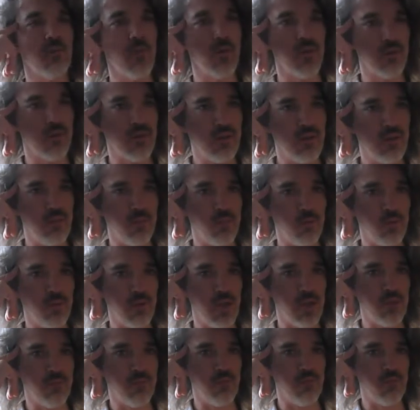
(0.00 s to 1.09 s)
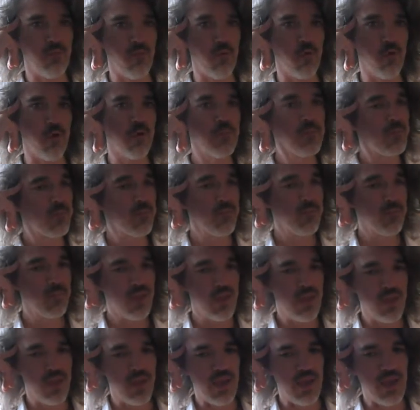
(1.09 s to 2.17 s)
of what things were like before,
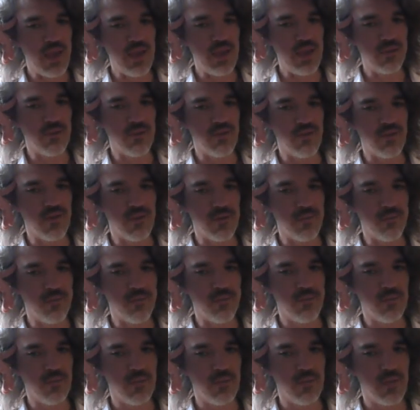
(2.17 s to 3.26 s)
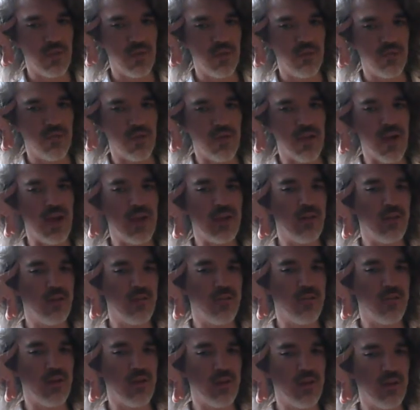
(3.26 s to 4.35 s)
and to kind
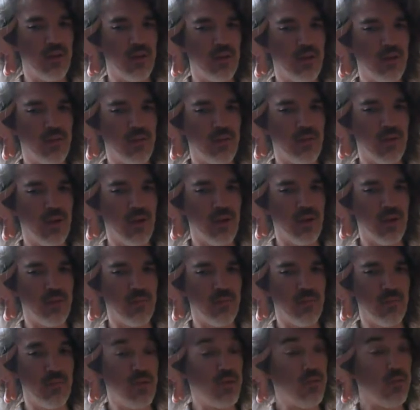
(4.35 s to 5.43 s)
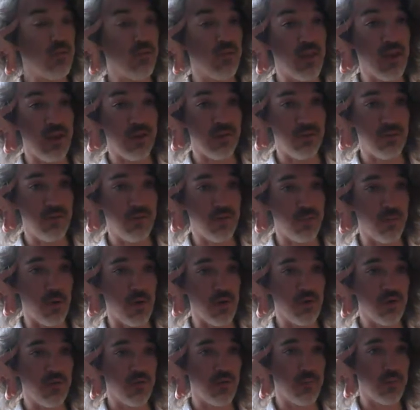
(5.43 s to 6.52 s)
of use that to
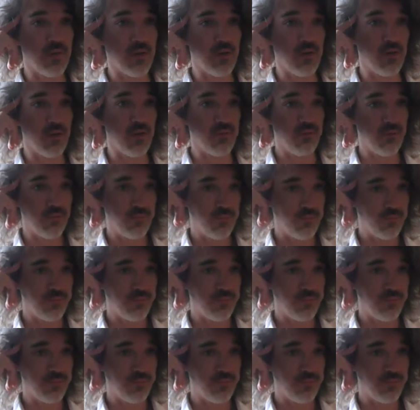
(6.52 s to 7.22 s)
spark something off.